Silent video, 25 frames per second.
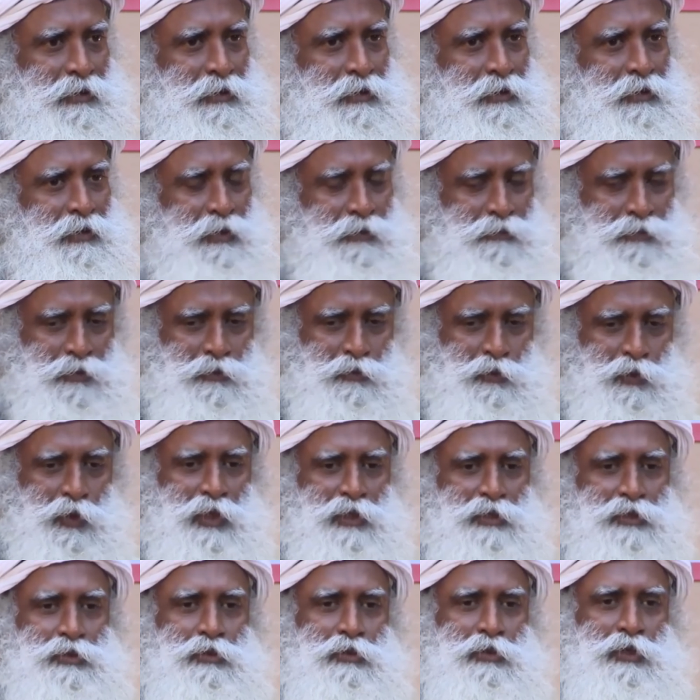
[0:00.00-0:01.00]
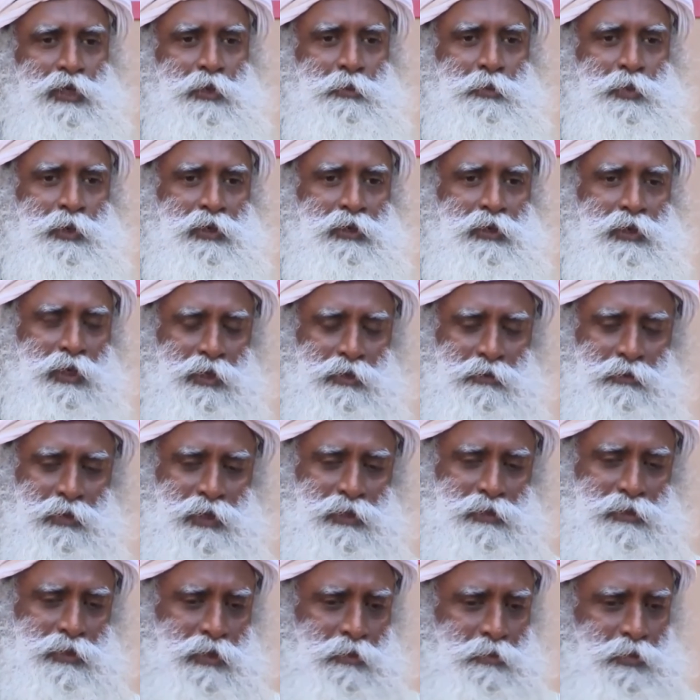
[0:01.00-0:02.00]
If it works, you keep it,
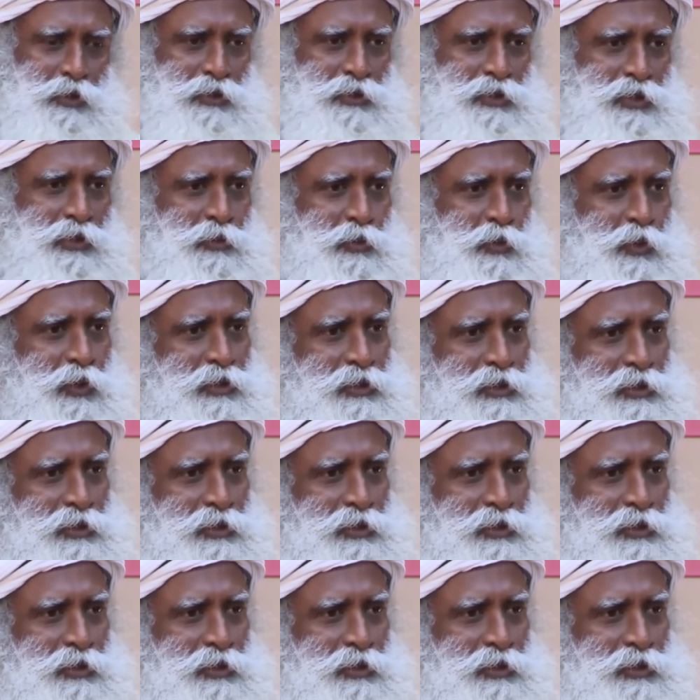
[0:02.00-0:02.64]
otherwise rubbish it, what's the